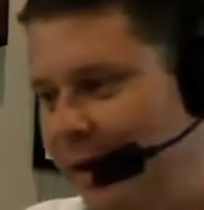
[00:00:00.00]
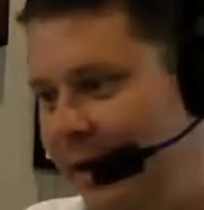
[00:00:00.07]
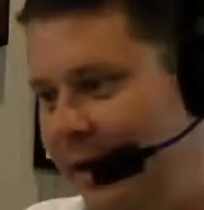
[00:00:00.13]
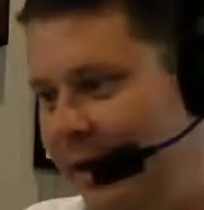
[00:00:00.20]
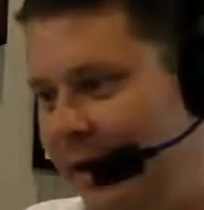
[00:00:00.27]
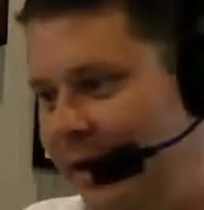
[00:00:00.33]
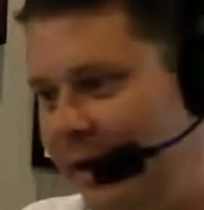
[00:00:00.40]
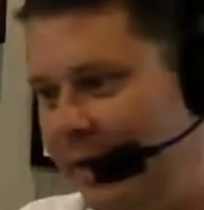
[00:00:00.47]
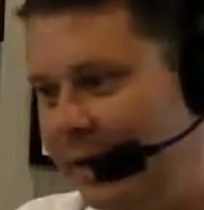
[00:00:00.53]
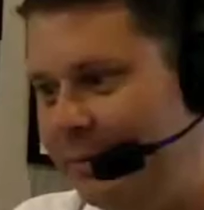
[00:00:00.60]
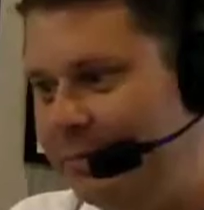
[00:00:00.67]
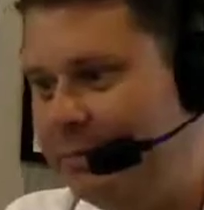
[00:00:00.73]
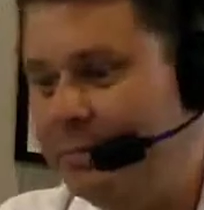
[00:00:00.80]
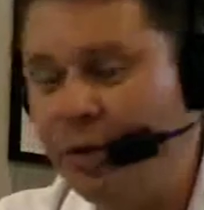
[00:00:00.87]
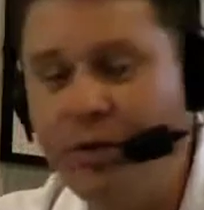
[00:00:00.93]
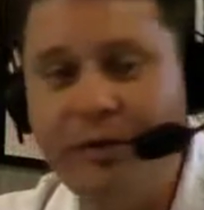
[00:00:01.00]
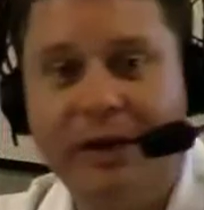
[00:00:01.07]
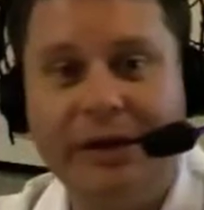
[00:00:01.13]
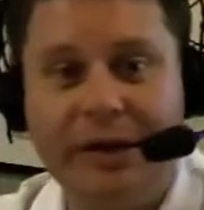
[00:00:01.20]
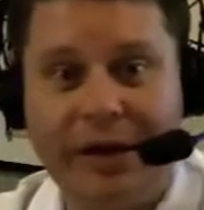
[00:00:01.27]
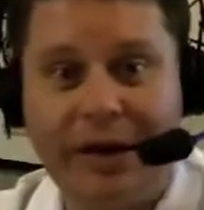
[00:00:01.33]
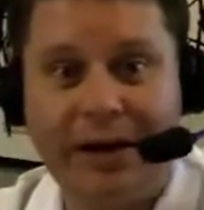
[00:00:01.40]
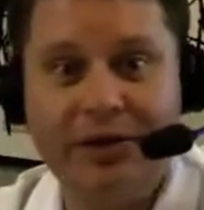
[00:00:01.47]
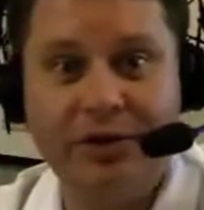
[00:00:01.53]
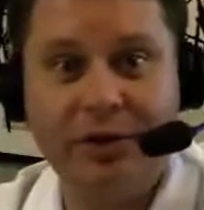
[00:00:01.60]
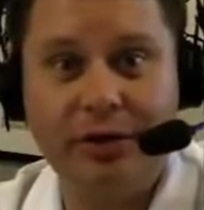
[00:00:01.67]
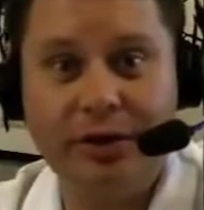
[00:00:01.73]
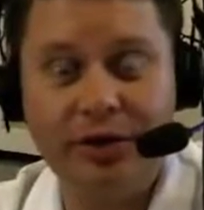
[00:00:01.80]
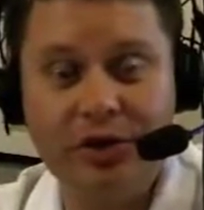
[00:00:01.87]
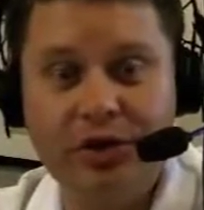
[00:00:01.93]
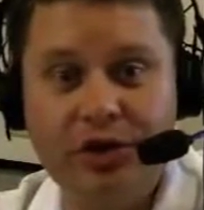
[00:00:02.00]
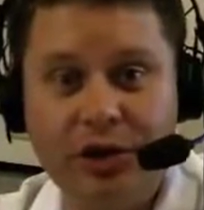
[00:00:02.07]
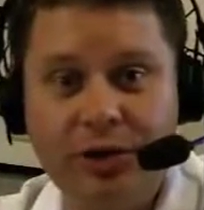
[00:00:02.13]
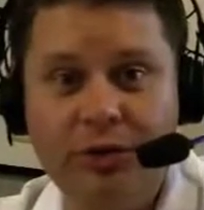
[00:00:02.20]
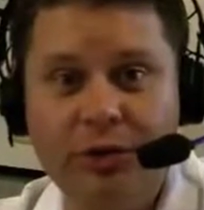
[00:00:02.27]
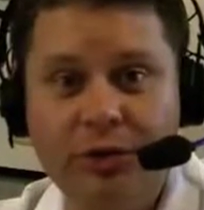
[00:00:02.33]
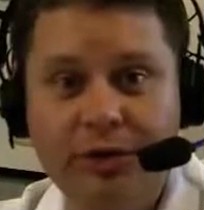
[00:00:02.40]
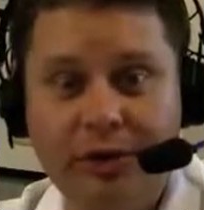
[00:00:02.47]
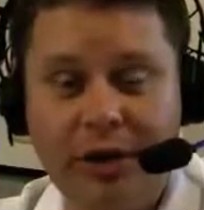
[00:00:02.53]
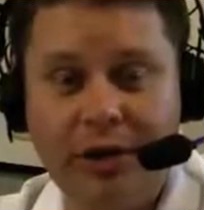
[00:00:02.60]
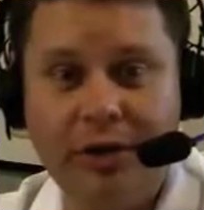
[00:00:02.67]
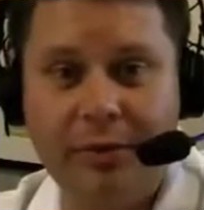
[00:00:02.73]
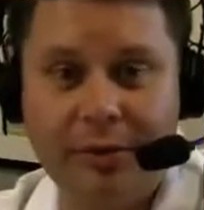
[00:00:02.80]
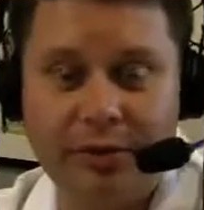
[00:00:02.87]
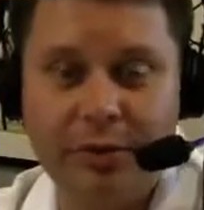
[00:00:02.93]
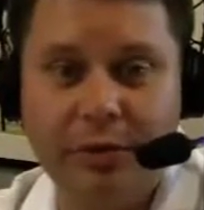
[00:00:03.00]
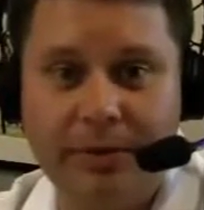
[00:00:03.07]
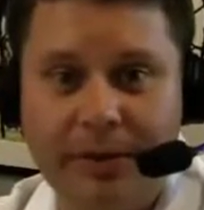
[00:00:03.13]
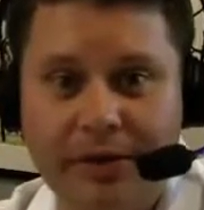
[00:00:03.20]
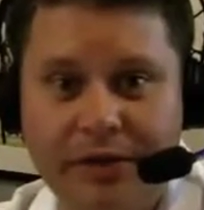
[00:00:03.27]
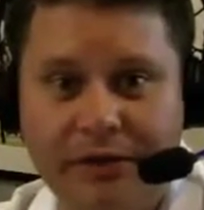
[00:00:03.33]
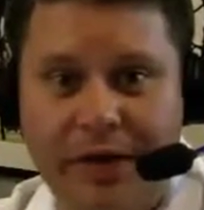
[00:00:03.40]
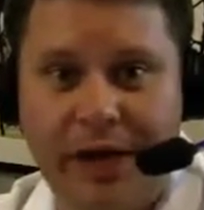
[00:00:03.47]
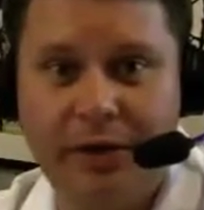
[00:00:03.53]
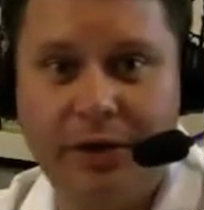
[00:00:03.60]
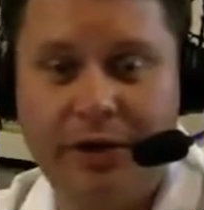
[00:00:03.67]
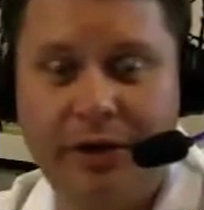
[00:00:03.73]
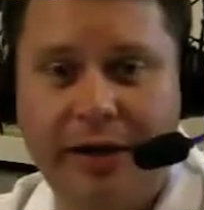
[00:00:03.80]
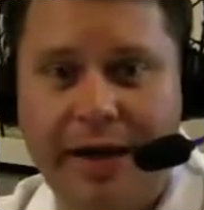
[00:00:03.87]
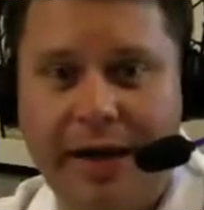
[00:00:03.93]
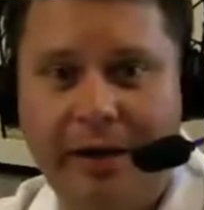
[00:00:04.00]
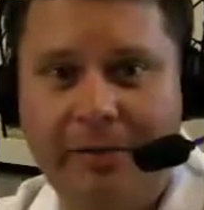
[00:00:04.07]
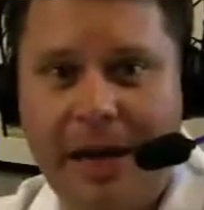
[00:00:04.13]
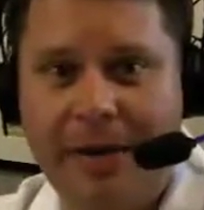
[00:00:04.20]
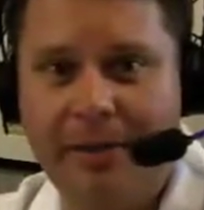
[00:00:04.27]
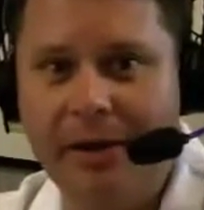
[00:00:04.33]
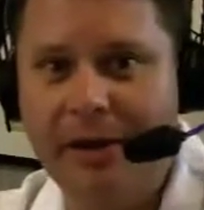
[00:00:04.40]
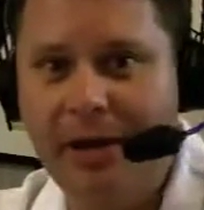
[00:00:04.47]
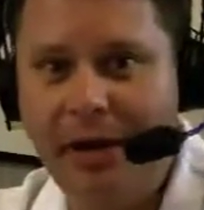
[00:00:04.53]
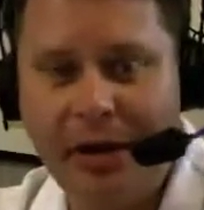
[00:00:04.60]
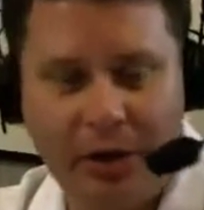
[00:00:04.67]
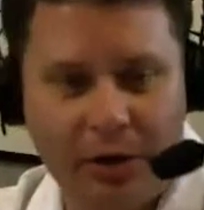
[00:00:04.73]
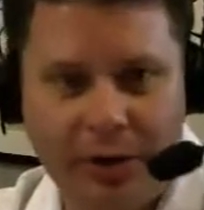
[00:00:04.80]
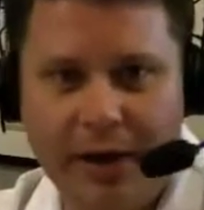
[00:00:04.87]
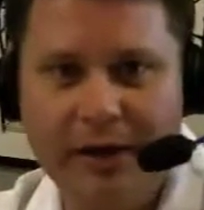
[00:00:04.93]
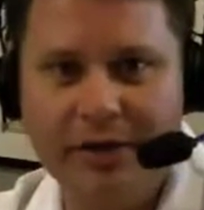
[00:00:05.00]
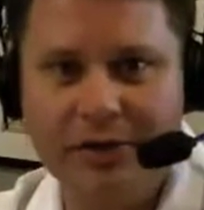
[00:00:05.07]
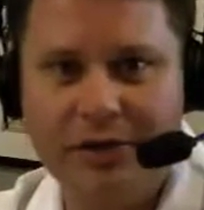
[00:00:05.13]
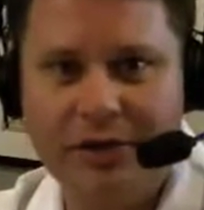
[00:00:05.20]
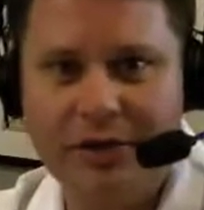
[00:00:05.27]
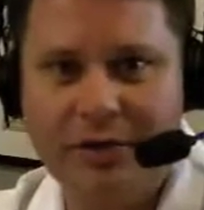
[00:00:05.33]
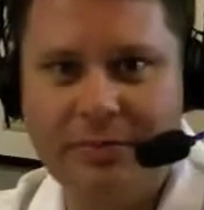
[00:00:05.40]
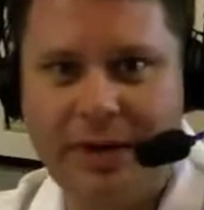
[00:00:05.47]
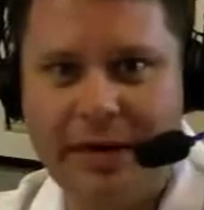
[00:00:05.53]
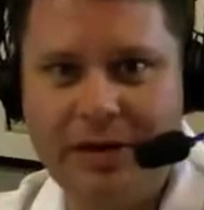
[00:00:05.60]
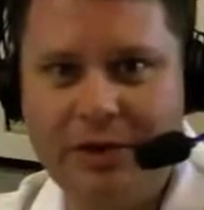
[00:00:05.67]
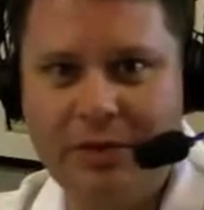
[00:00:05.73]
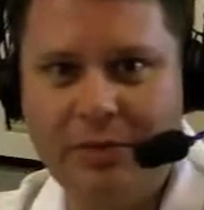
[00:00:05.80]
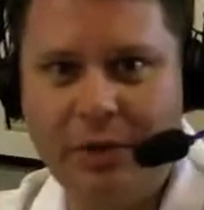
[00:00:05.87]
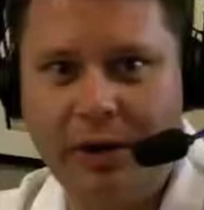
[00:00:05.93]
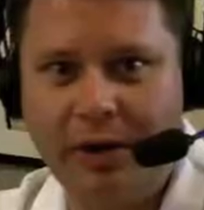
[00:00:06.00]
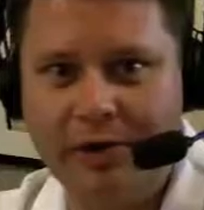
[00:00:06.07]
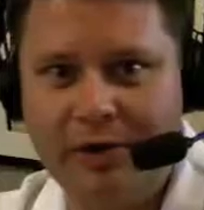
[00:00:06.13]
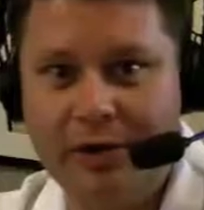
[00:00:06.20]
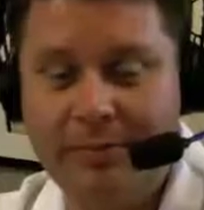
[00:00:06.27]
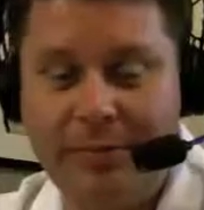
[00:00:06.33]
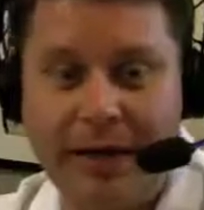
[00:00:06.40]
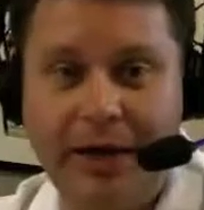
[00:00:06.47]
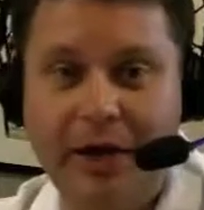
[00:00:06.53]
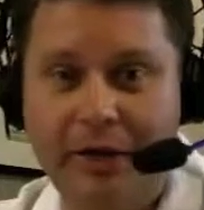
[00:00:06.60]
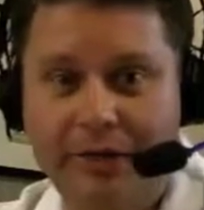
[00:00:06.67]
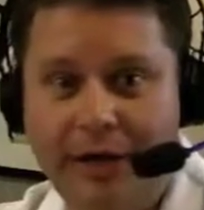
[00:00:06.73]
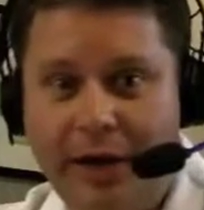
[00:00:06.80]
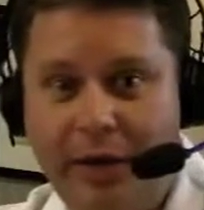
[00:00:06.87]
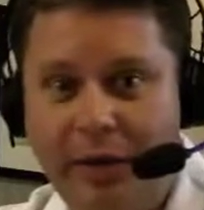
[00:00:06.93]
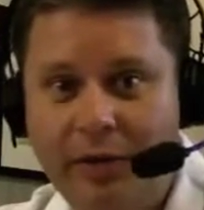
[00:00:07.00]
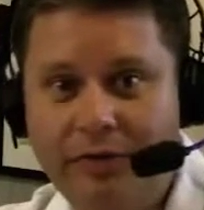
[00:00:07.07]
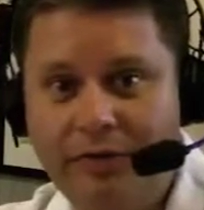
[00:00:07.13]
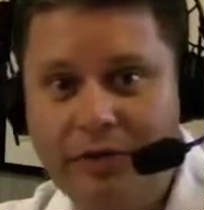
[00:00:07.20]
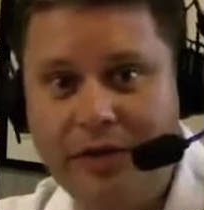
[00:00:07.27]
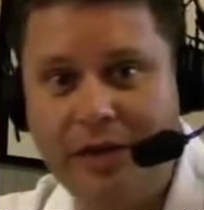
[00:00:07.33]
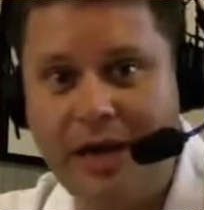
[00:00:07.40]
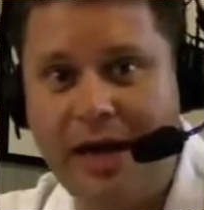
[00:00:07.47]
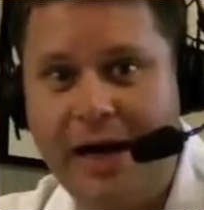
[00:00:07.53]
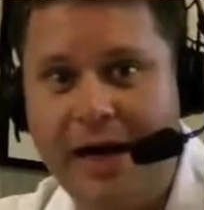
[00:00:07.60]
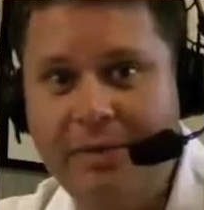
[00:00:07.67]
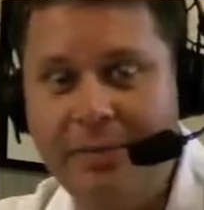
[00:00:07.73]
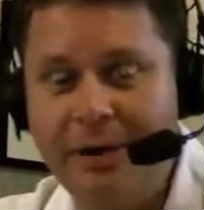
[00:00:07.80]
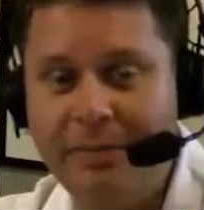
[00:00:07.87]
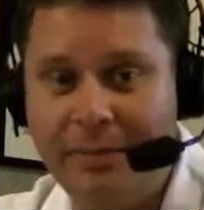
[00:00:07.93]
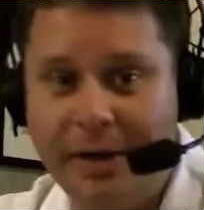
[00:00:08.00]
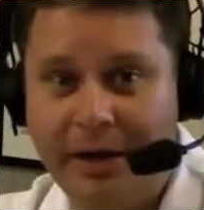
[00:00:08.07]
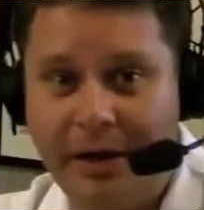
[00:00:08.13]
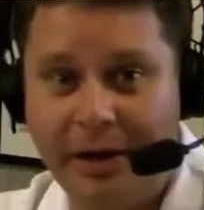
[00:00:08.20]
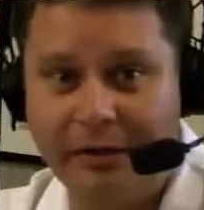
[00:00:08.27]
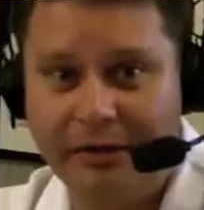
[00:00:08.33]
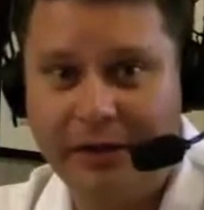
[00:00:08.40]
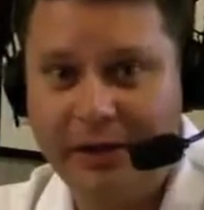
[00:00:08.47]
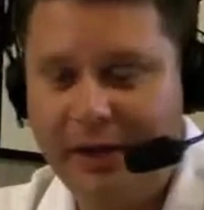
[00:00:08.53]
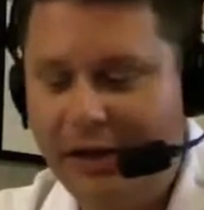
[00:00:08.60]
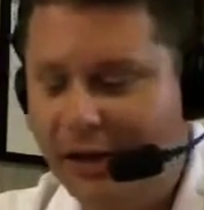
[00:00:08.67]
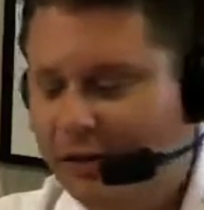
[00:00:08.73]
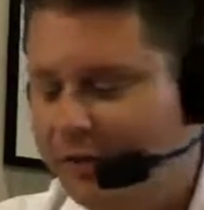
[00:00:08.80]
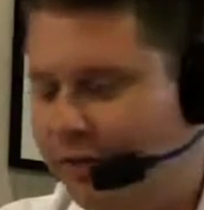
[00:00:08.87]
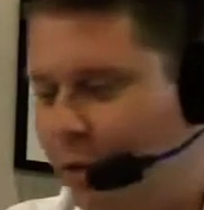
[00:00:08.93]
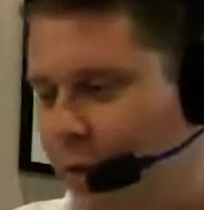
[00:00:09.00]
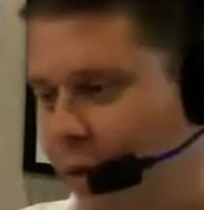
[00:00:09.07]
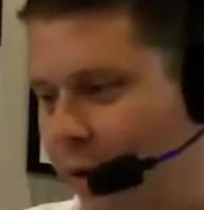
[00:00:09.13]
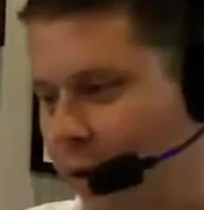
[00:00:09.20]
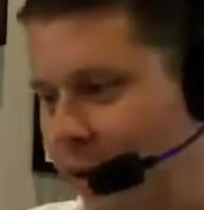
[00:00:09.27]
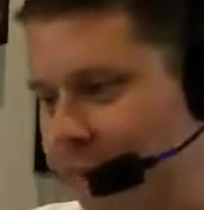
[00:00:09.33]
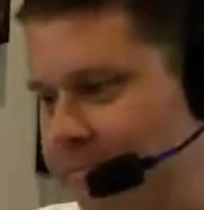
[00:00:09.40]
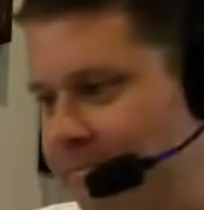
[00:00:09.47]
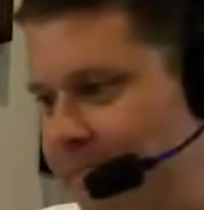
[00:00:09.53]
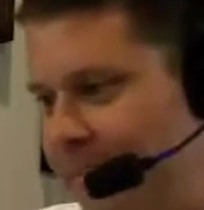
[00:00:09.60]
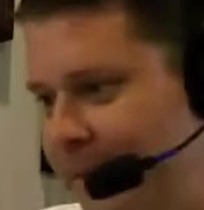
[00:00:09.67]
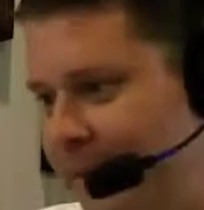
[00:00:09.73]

And moving to catcher his junior year, which would be his final year at Alabama, a great decision by Jim Wells, and it paid off not only for the Tide, but it paid off for